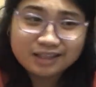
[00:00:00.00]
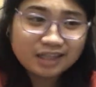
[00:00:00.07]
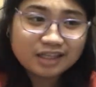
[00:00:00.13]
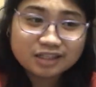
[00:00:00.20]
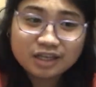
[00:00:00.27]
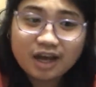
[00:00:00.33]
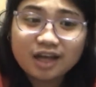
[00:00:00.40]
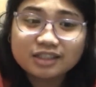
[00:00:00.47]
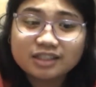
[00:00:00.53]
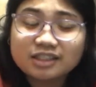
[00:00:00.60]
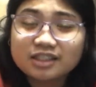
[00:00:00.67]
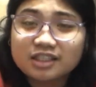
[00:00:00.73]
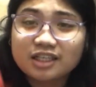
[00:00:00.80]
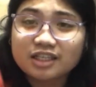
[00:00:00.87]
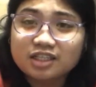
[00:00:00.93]
this
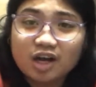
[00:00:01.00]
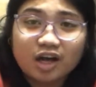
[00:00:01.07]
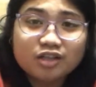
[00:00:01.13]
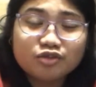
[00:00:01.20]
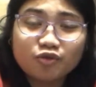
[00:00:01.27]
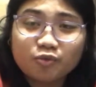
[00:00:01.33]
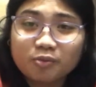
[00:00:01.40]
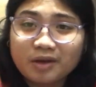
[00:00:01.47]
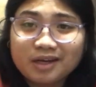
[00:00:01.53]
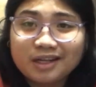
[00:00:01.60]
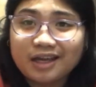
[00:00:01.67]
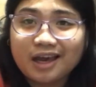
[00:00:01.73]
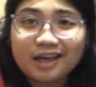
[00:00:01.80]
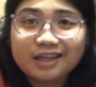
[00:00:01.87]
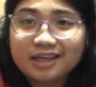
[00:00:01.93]
costs tons of
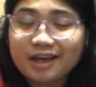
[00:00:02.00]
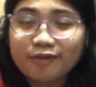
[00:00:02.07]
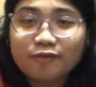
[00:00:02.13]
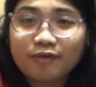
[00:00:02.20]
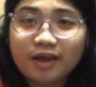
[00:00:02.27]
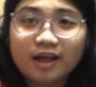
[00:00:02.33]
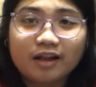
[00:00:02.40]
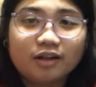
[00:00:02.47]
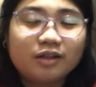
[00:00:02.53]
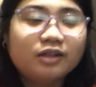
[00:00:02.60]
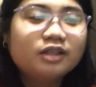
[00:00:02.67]
money. I can't fail.